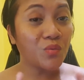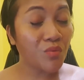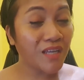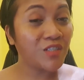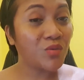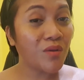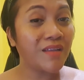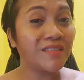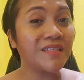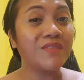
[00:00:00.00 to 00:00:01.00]
great
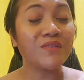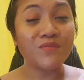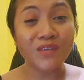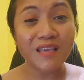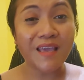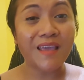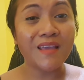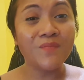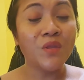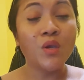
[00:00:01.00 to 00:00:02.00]
traits if a VA